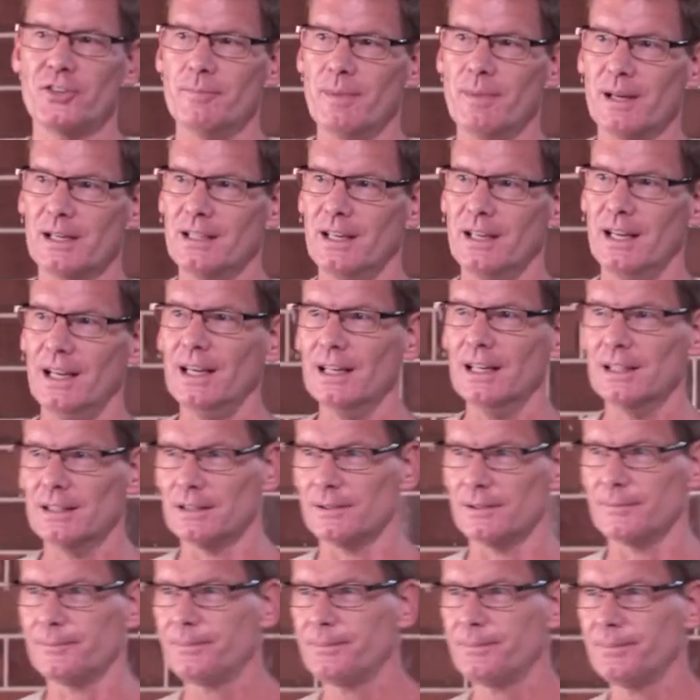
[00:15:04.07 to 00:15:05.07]

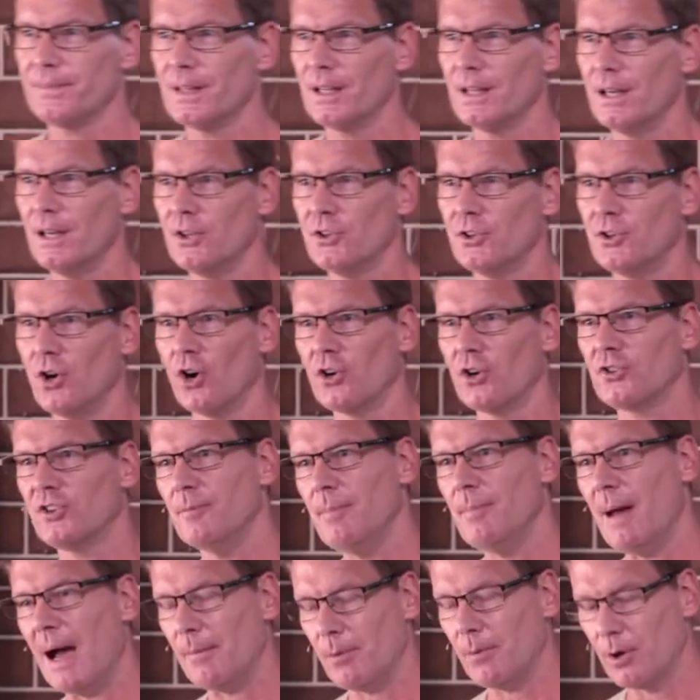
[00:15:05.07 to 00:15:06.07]
McNeil talks about